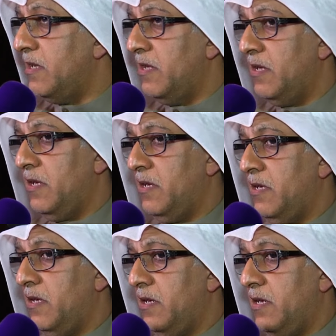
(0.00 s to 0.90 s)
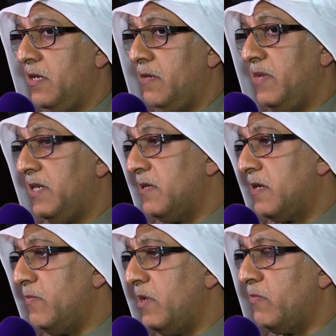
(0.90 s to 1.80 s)
the time comes, we will
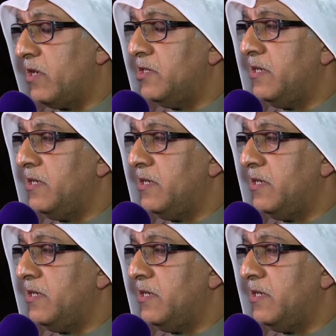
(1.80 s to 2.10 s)
find out.